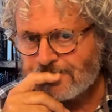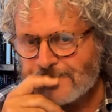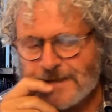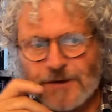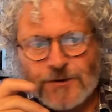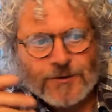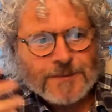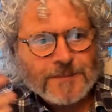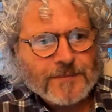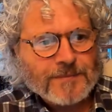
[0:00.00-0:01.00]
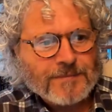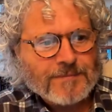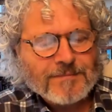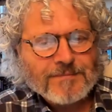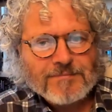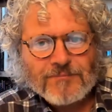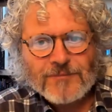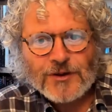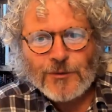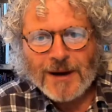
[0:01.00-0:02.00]
So
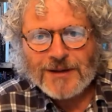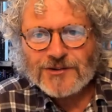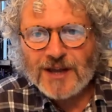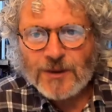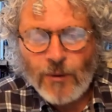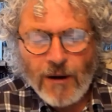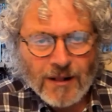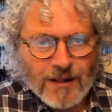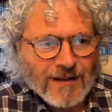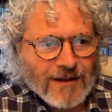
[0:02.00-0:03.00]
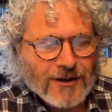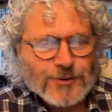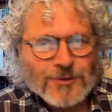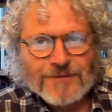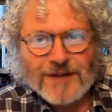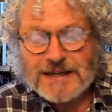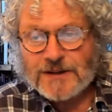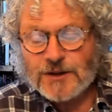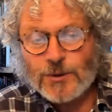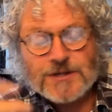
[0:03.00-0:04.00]
you might say, well, are you evading
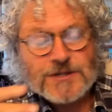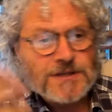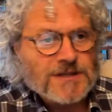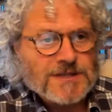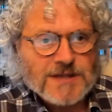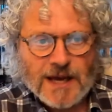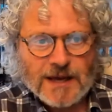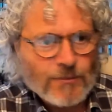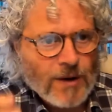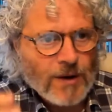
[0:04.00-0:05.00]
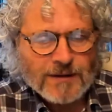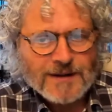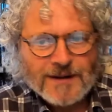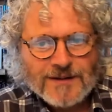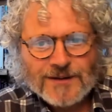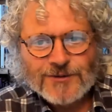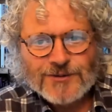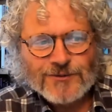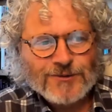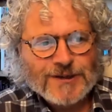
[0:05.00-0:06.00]
the question and saying, well, there
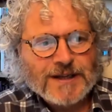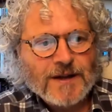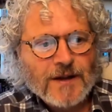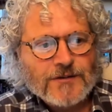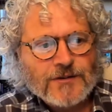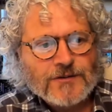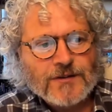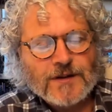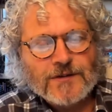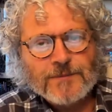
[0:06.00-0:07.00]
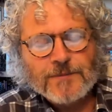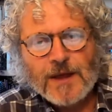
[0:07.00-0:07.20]
isn't really an answer to this?